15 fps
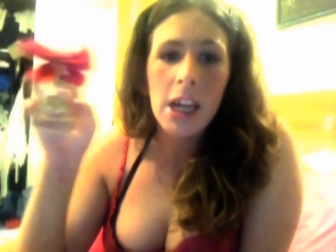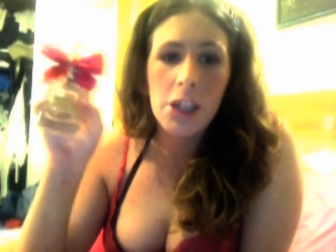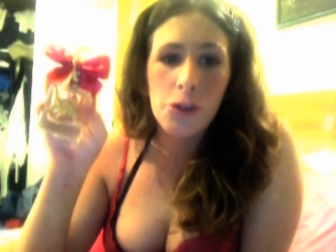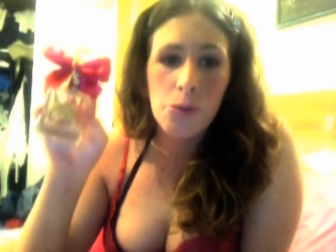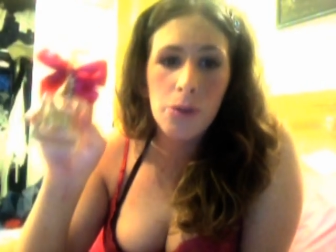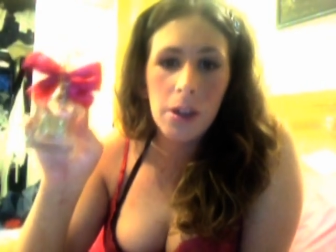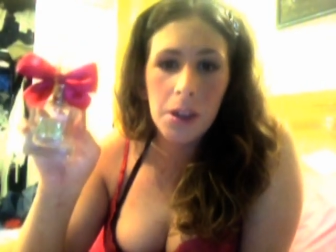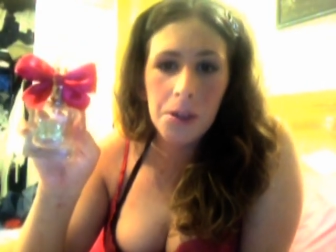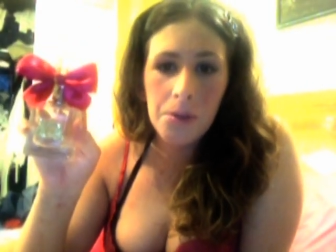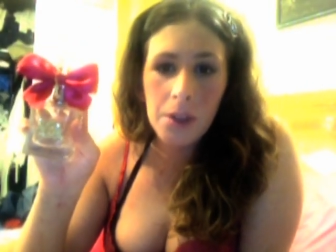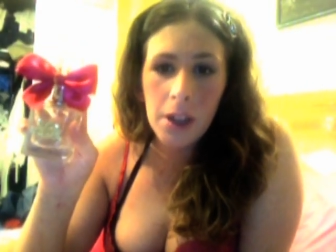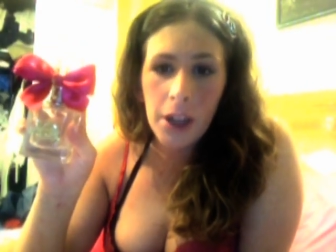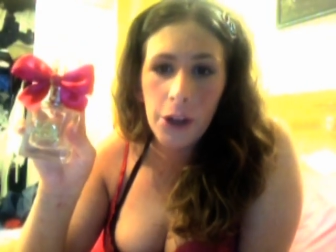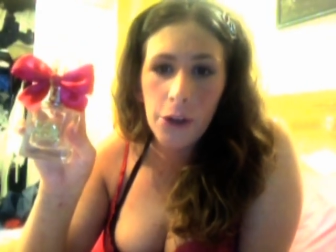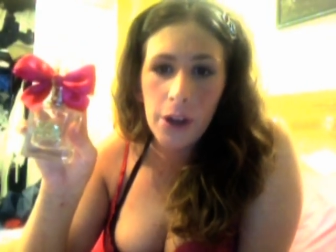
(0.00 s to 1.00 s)
It's really,
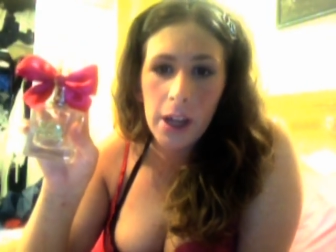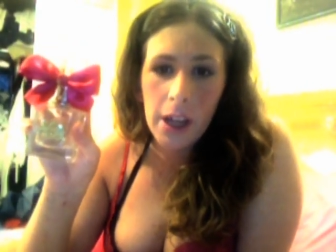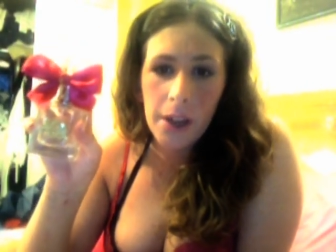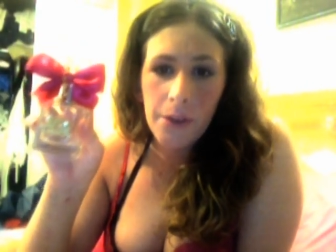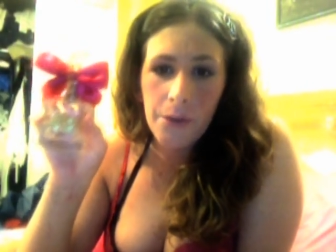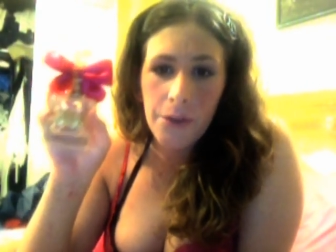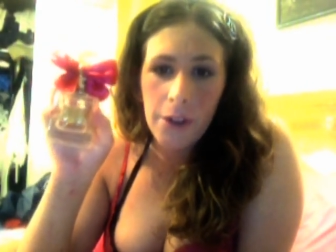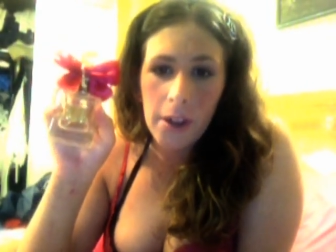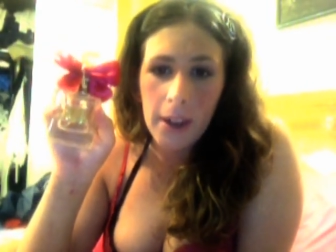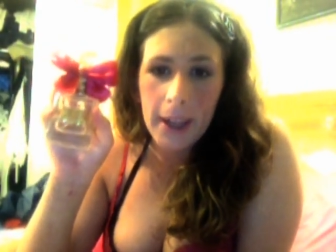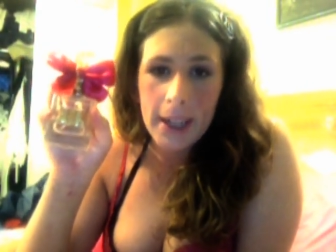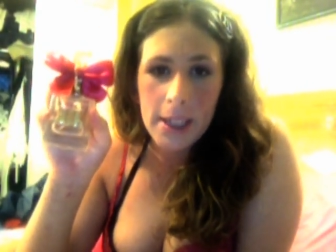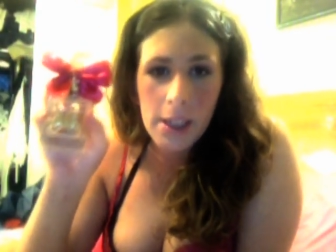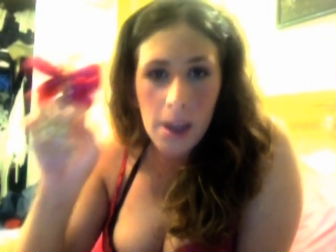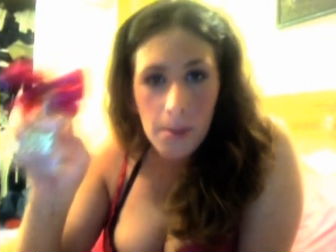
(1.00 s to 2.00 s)
really great for
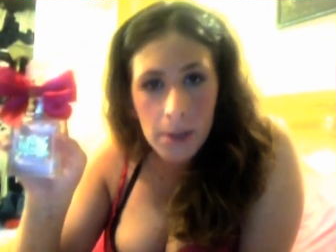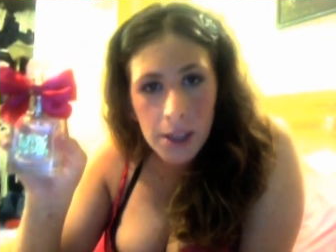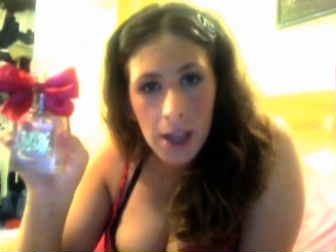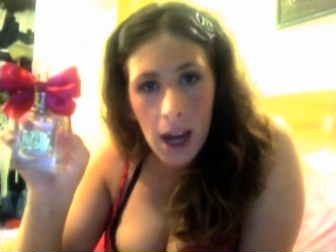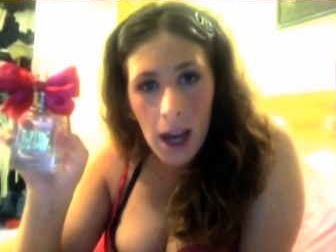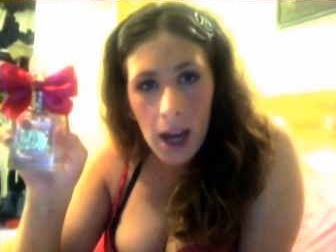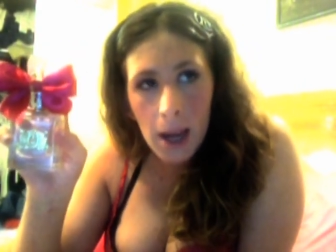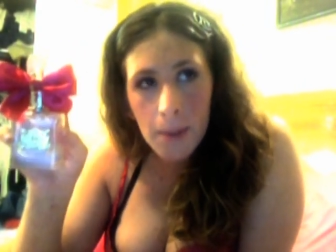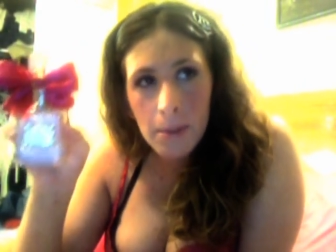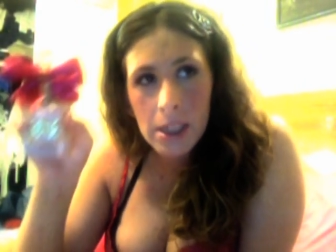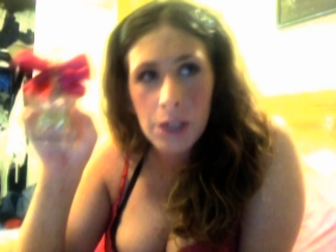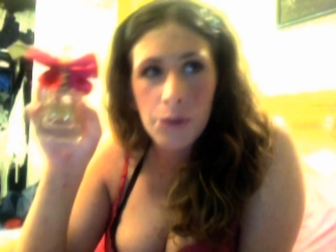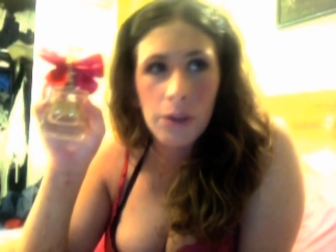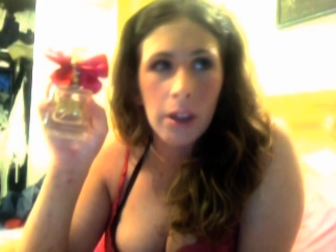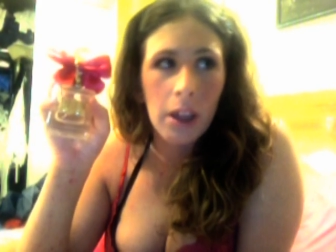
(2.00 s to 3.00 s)
like summertime.
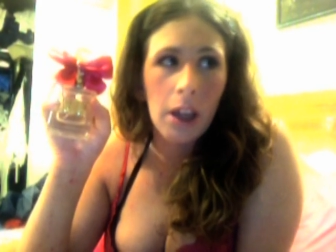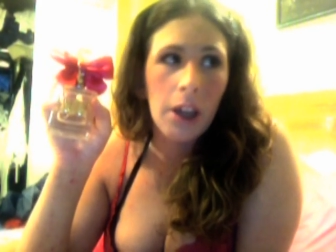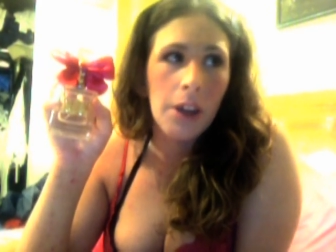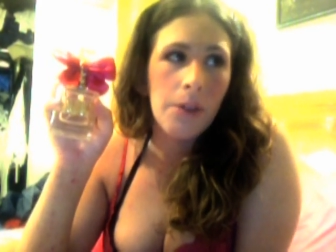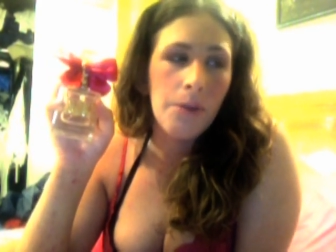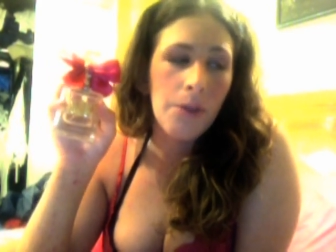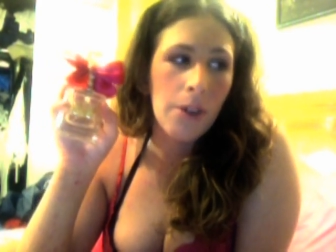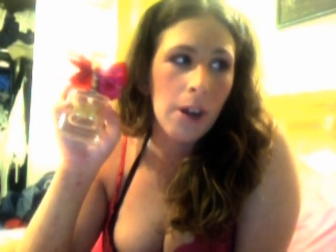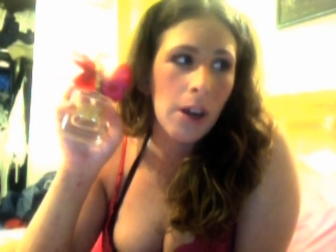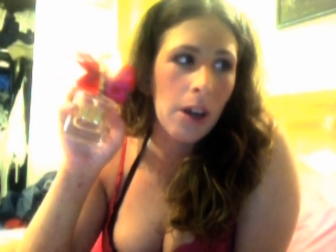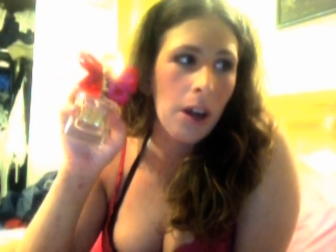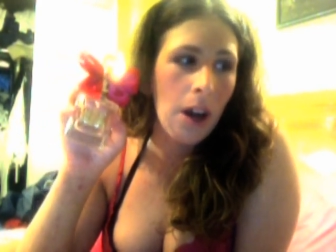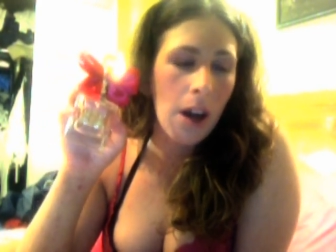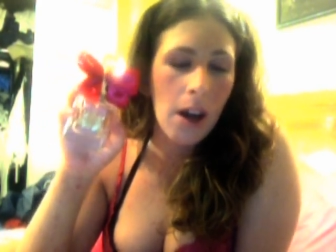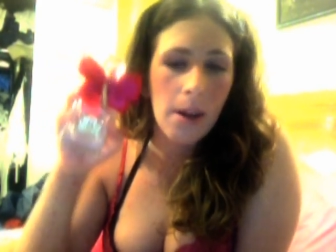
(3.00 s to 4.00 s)
It's really good
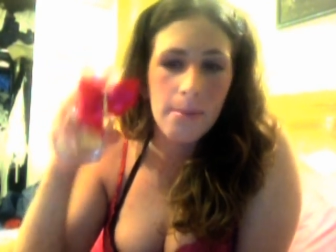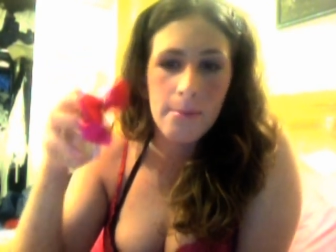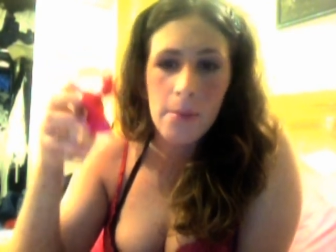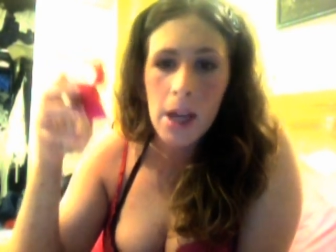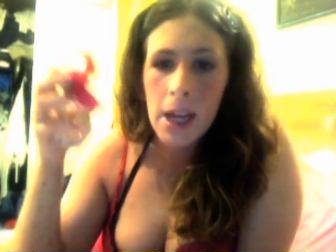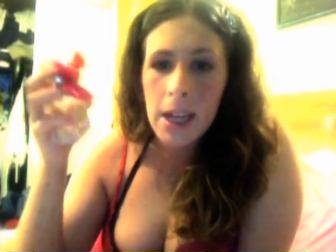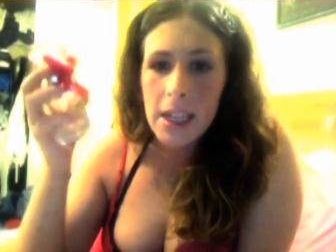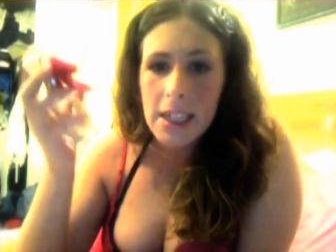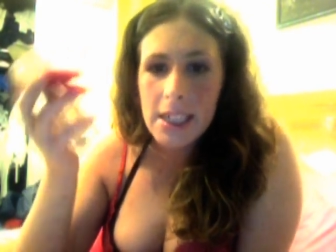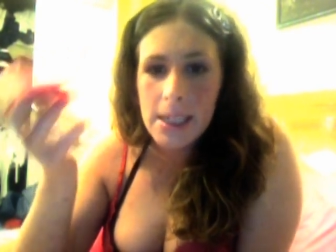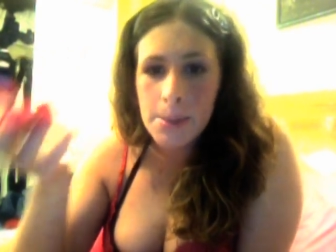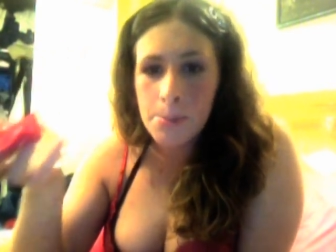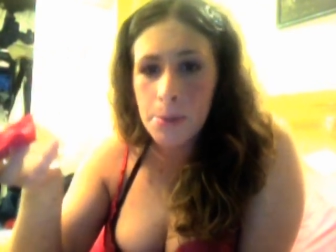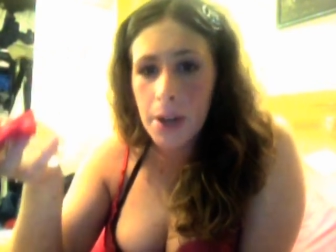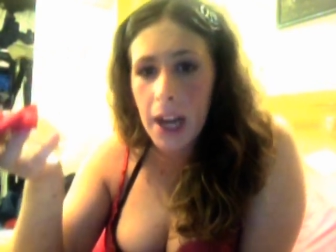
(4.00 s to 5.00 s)
for um,
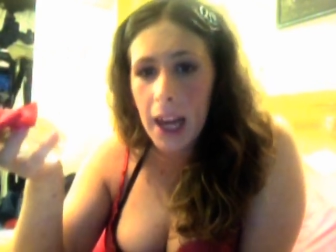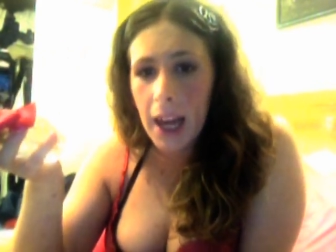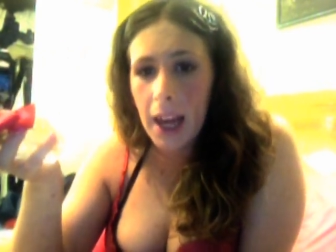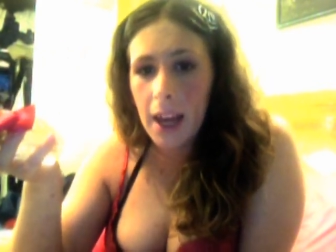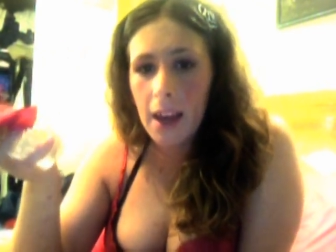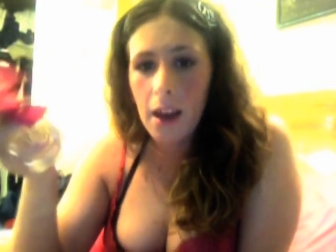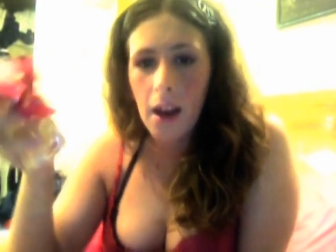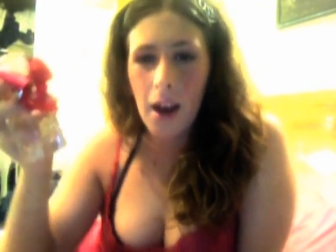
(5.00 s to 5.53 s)
spring